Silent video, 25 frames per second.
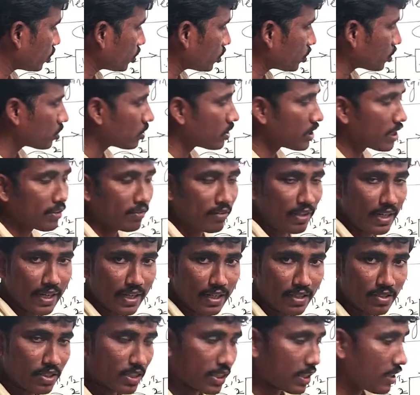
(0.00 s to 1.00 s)
due to that
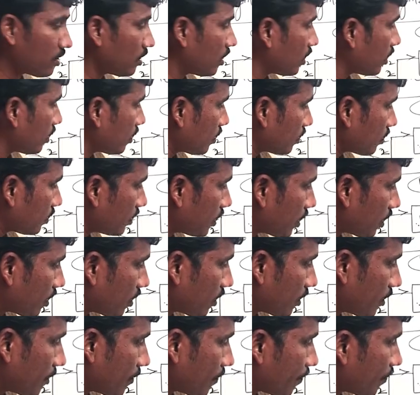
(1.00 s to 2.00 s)
velocity,
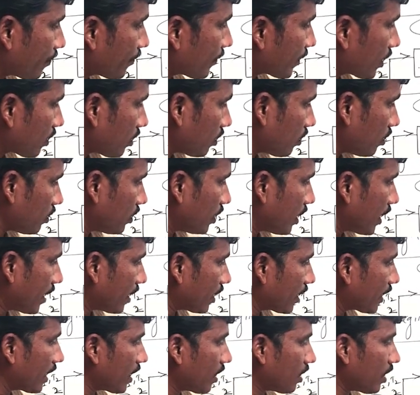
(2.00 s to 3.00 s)
the
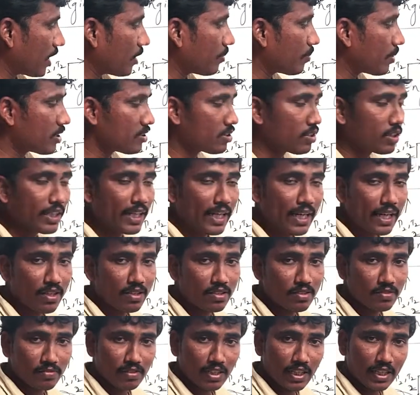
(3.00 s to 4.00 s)
that high pressure
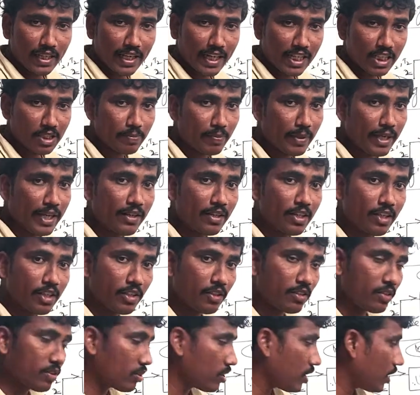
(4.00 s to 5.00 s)
gas will expand it
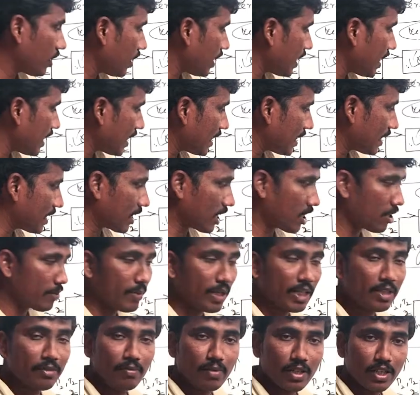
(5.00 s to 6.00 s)
into the
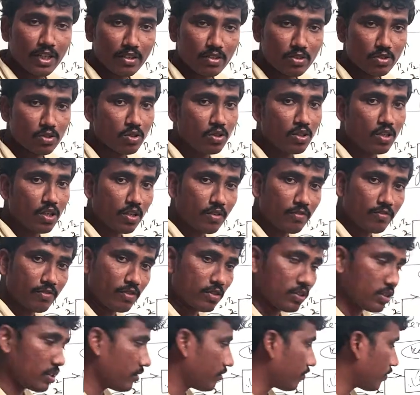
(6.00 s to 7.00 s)
turbine blades. So of,
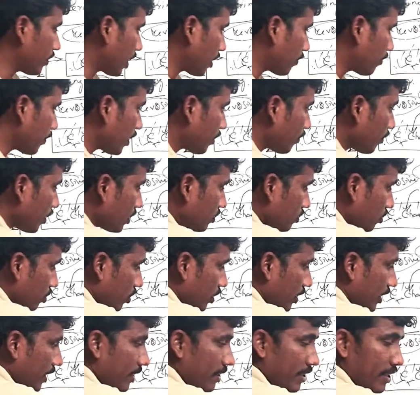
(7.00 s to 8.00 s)
if turbine blades
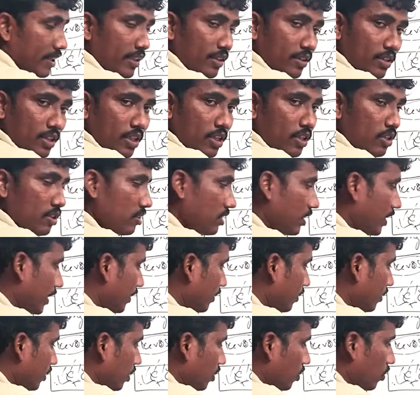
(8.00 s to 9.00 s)
rotated,
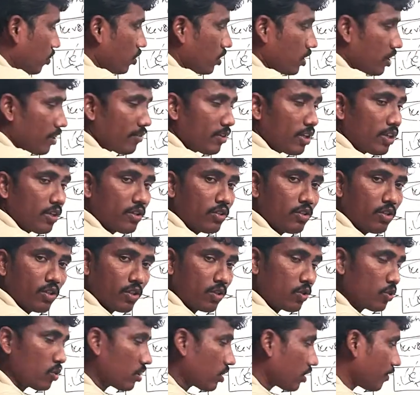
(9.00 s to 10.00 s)
then the rotor will, the
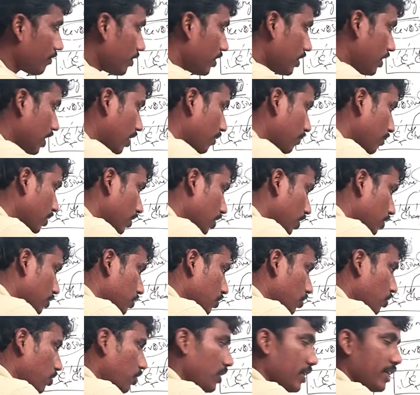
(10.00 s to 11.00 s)
rotor of the turbine
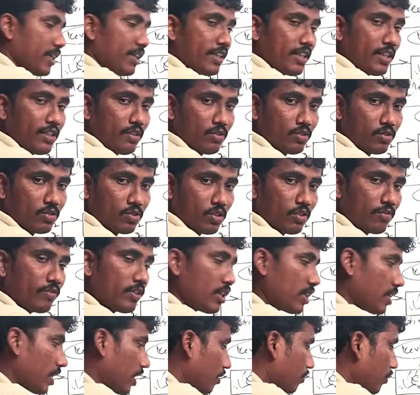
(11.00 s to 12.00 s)
also rotated. So if the
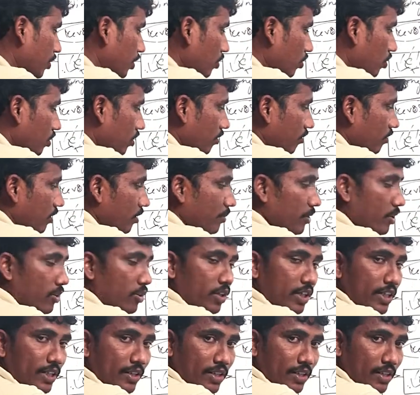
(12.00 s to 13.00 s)
turbine rotor will be
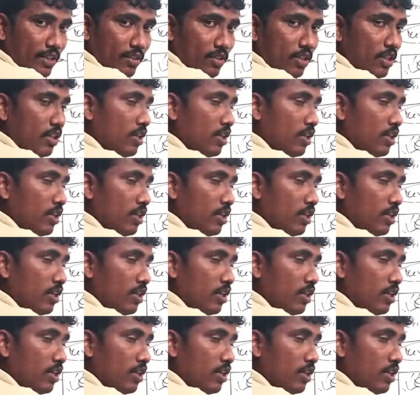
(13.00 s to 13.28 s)
rotated,